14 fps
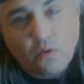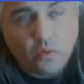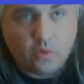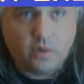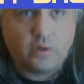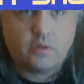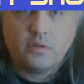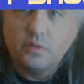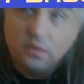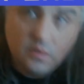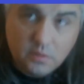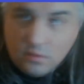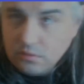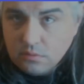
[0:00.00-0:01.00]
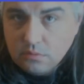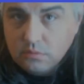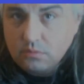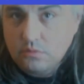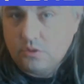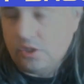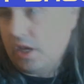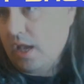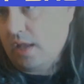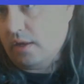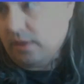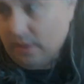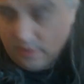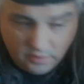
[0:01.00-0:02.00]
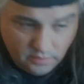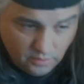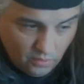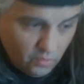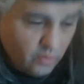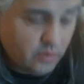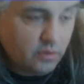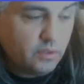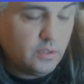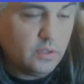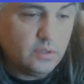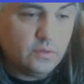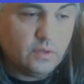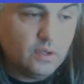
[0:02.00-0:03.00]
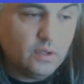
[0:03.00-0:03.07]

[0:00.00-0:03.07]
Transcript: or chatting or either.